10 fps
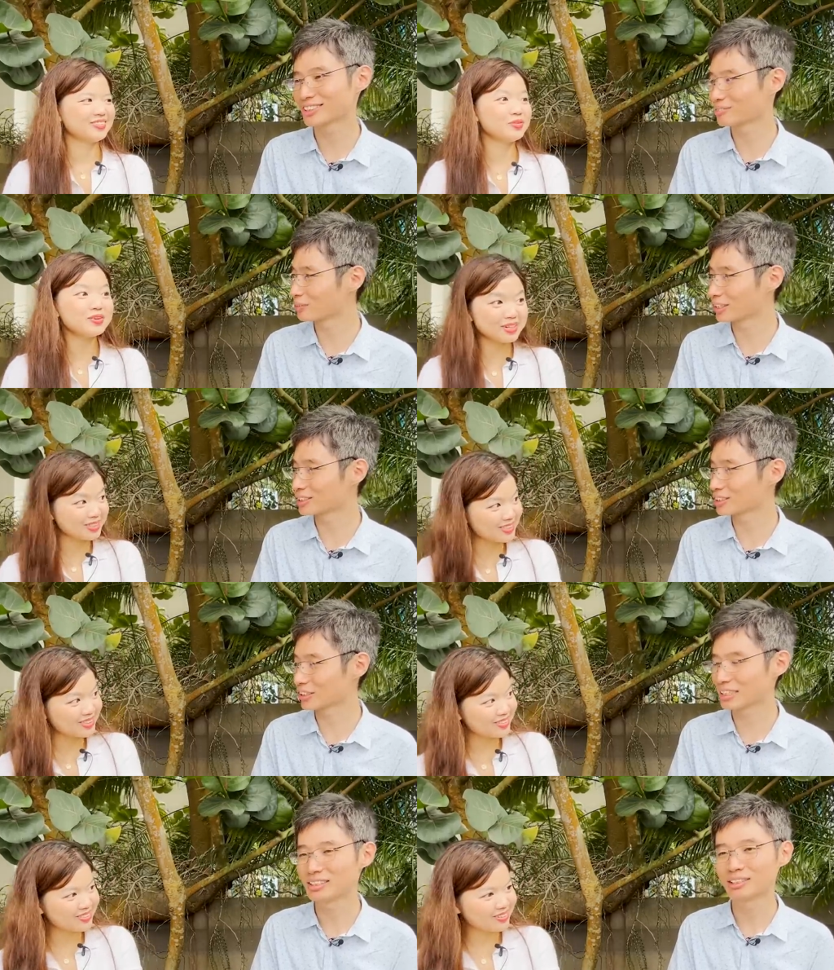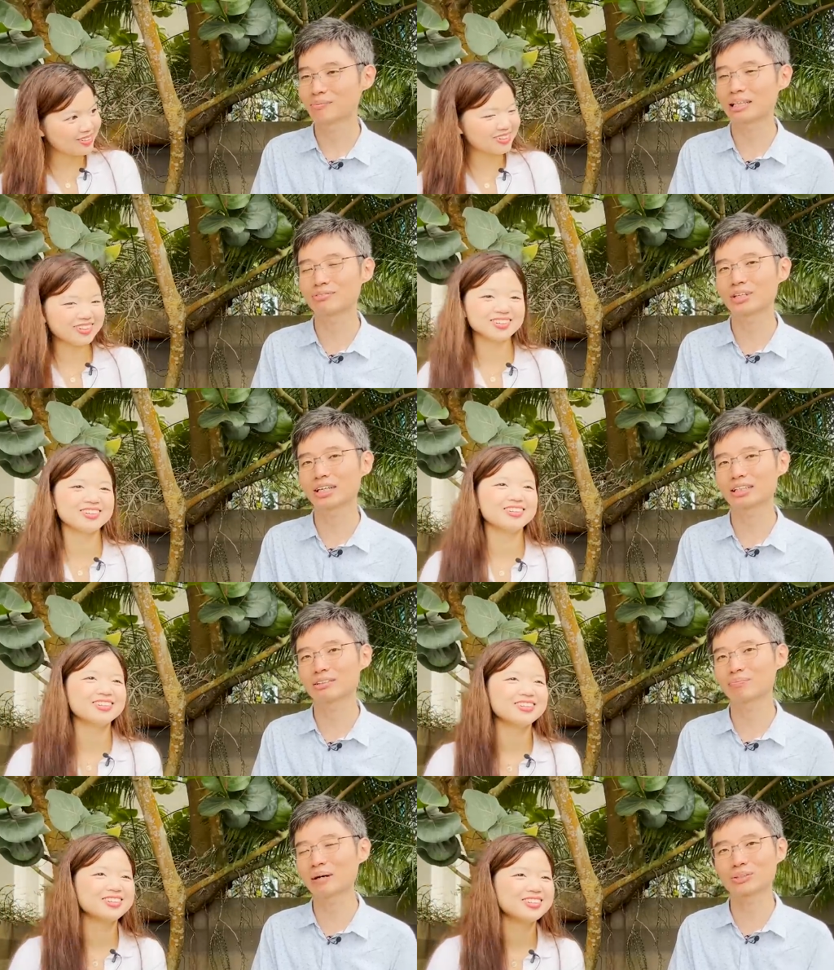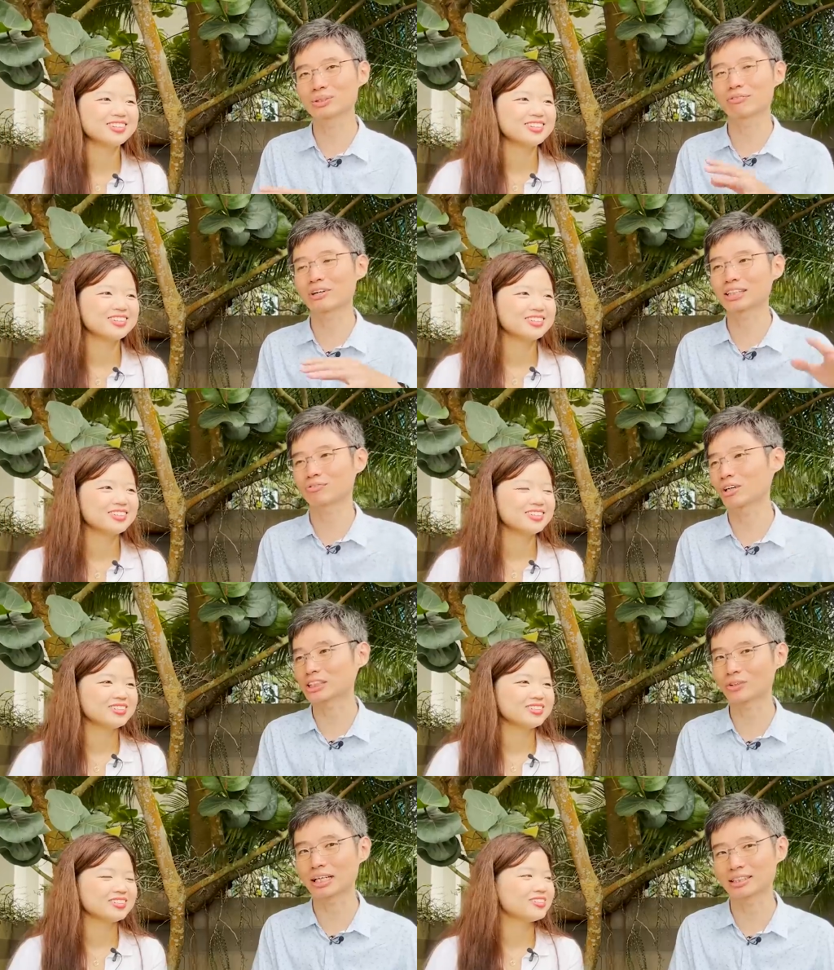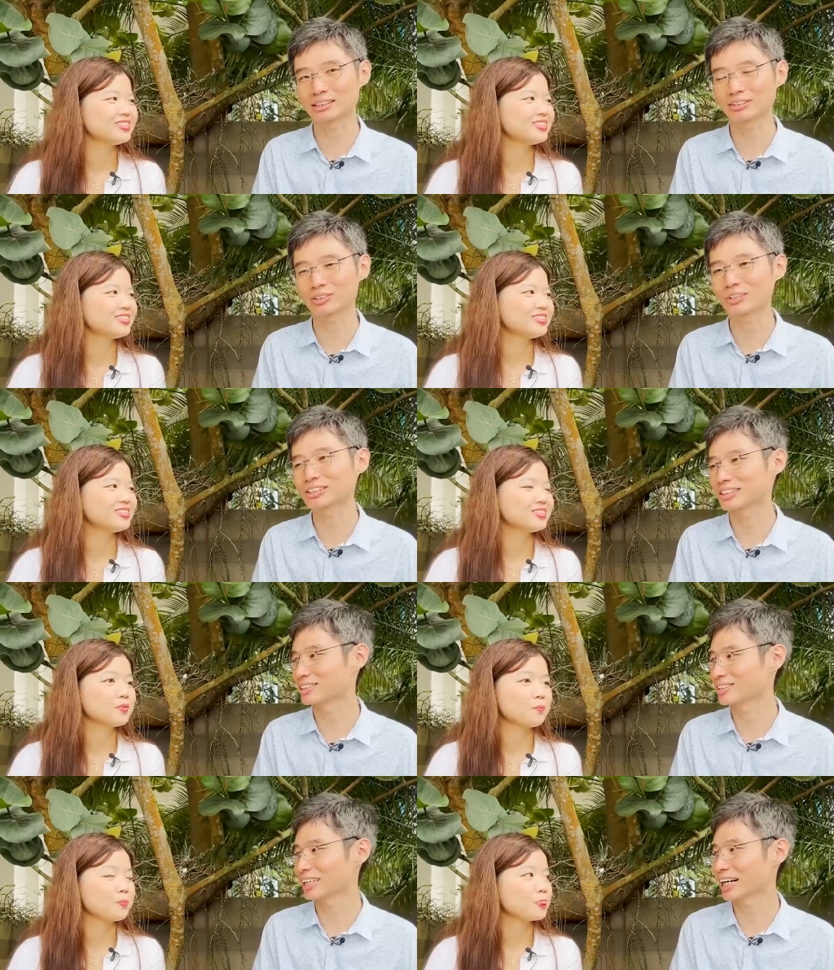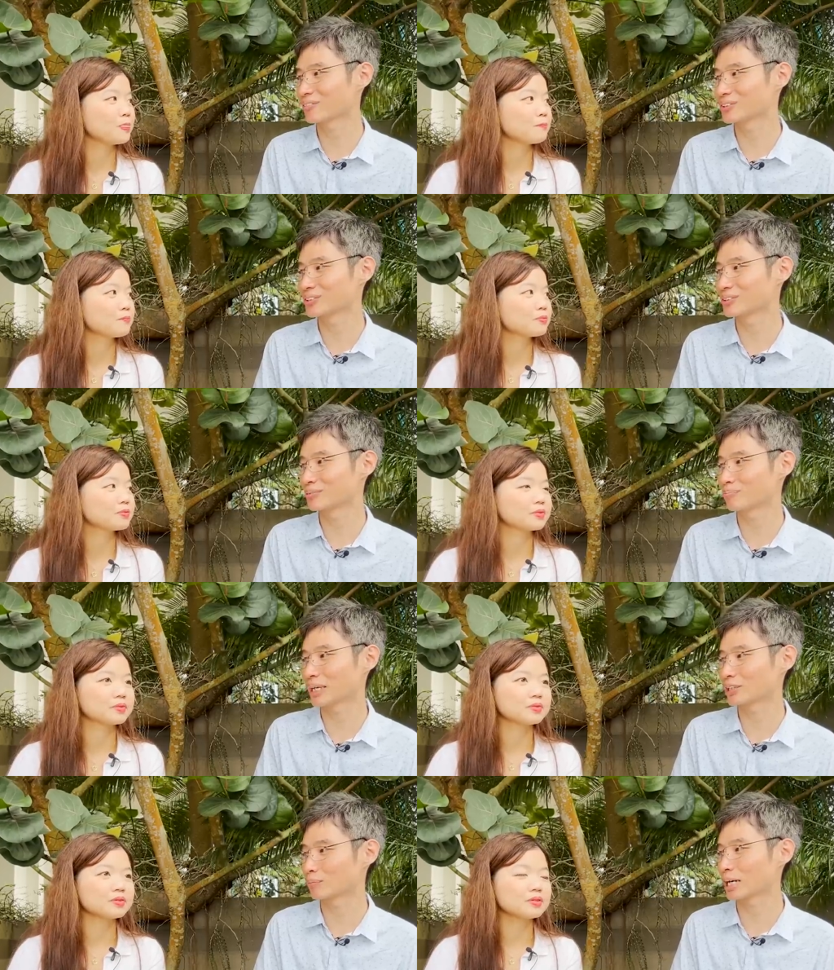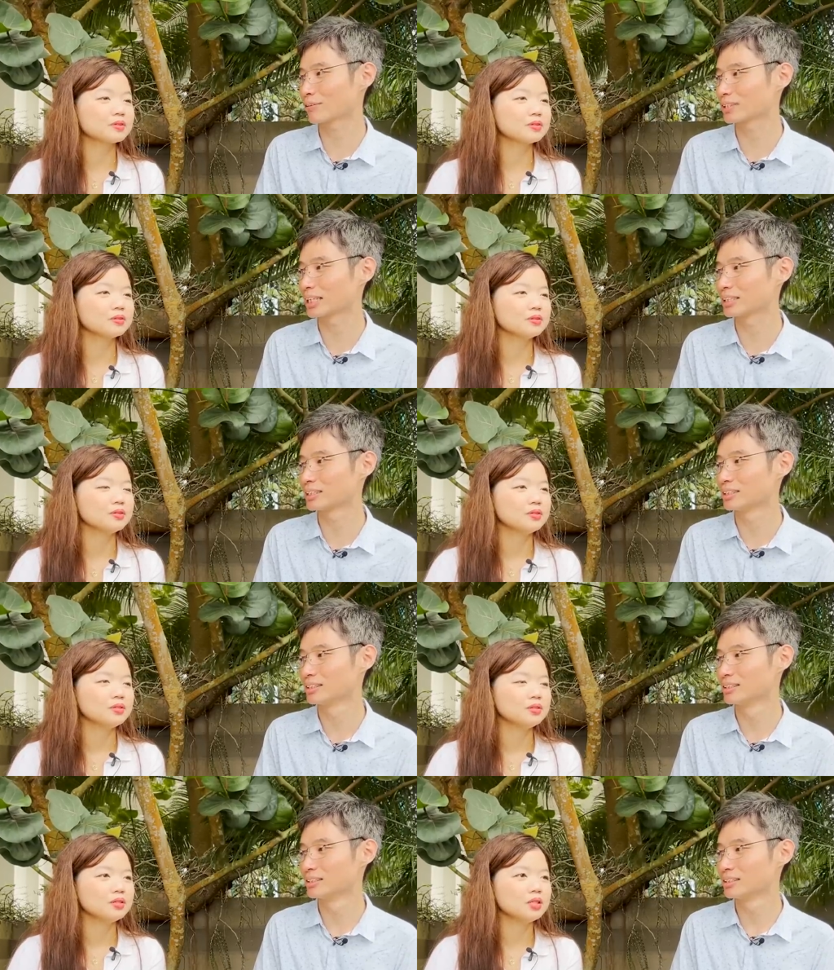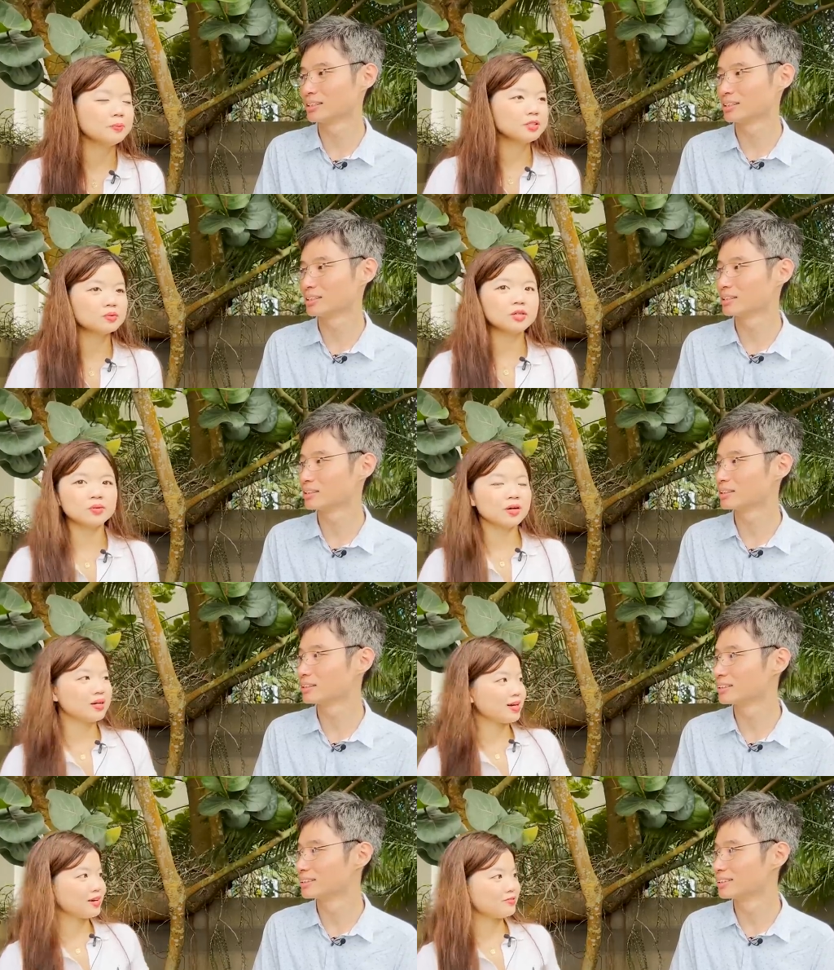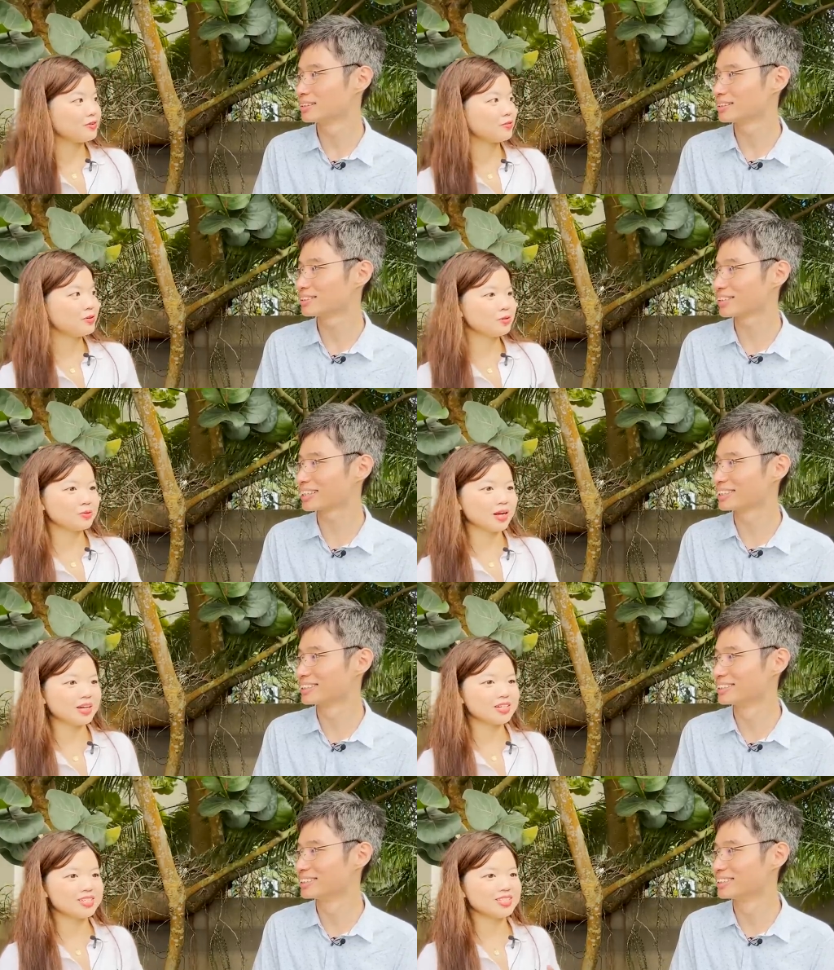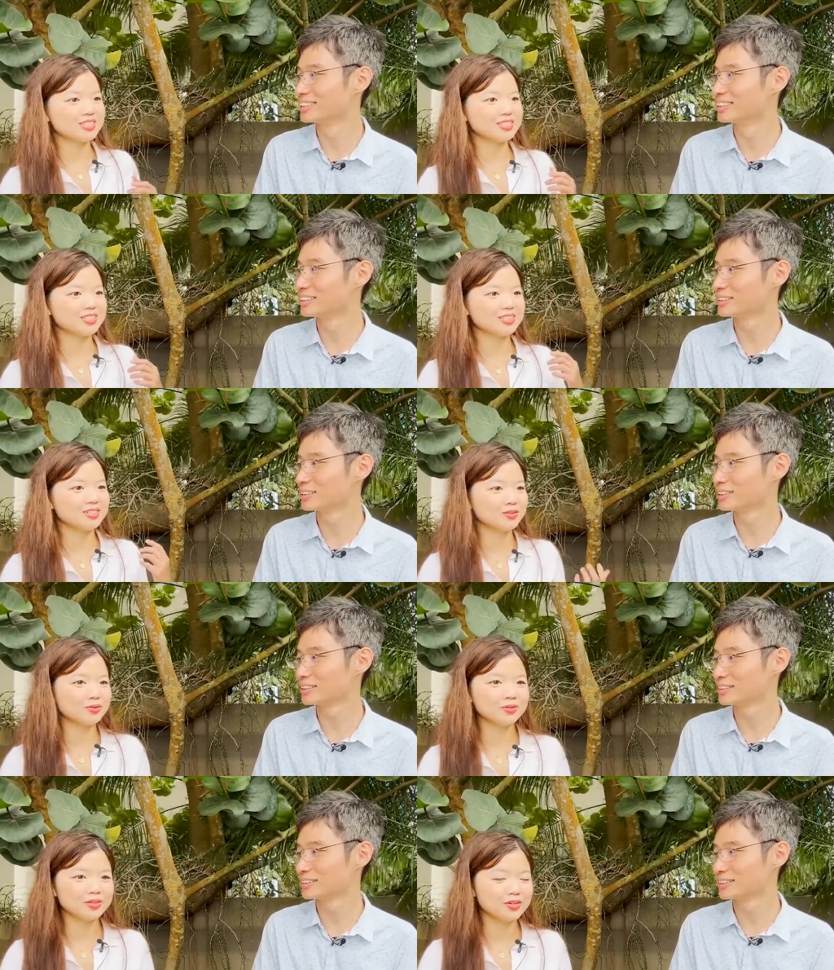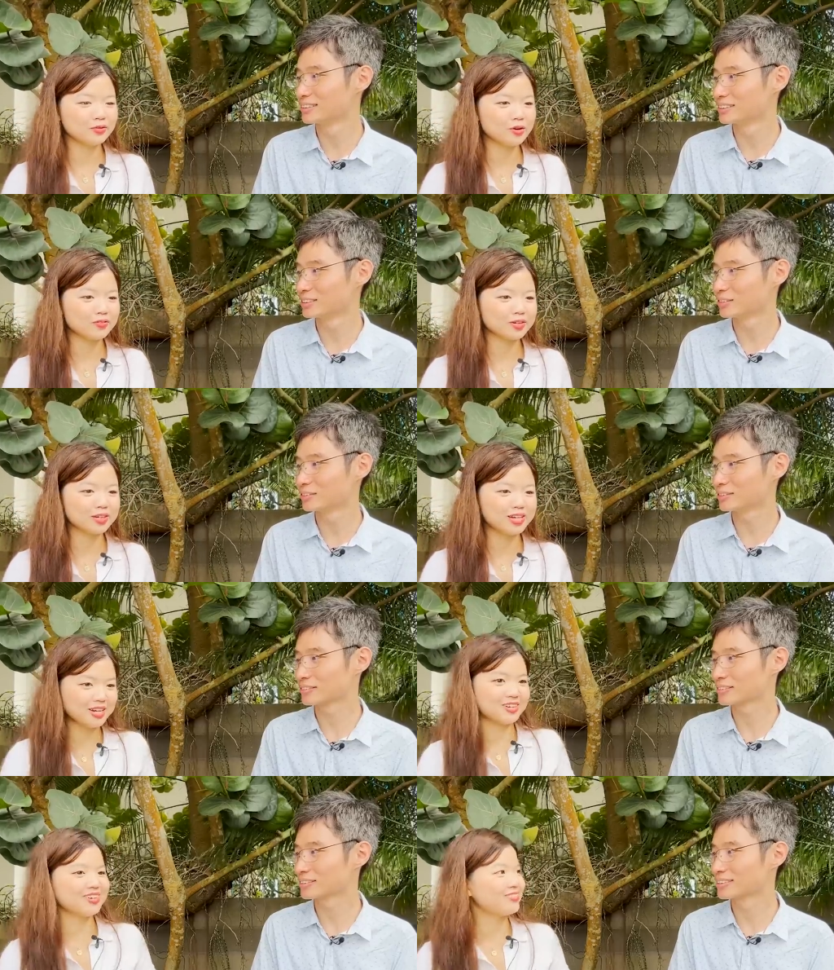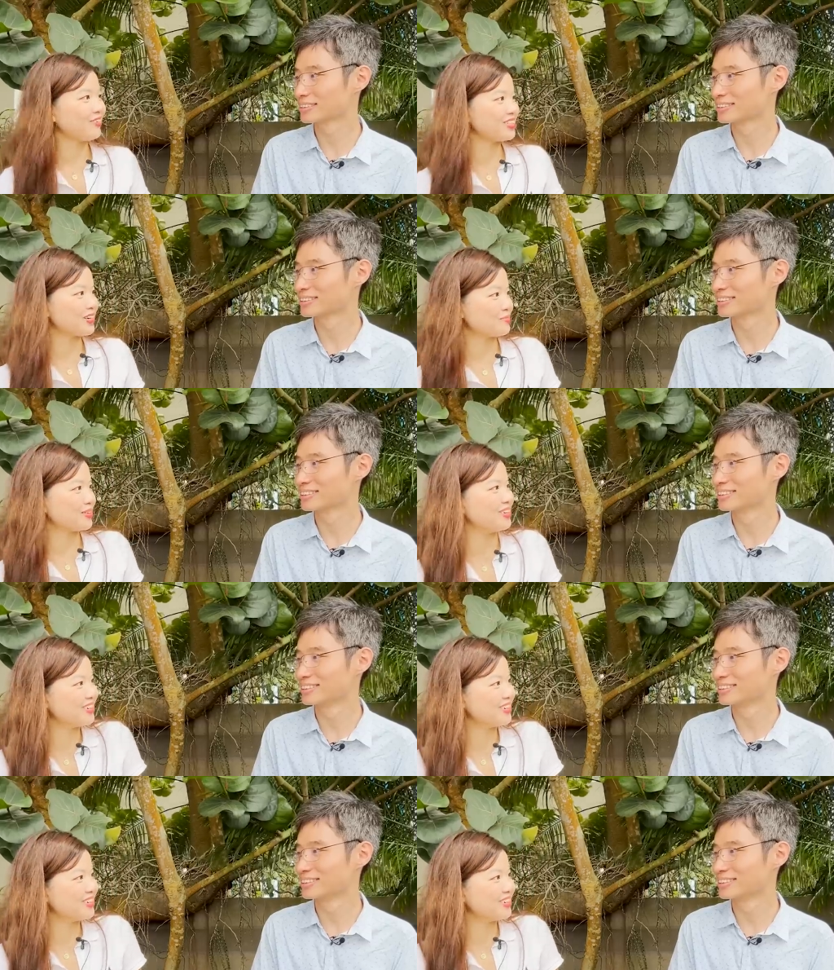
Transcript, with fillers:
Speaker 1: privileged, privileged right? But if you are back to the fresh, fresh grad situation, how would you plan your path then?
Speaker 2: It depends on what you want in life. If you need right. to like, you know, if you have a kid, for example,